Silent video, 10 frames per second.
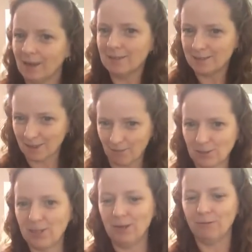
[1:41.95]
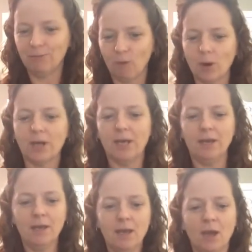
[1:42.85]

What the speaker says: in 1740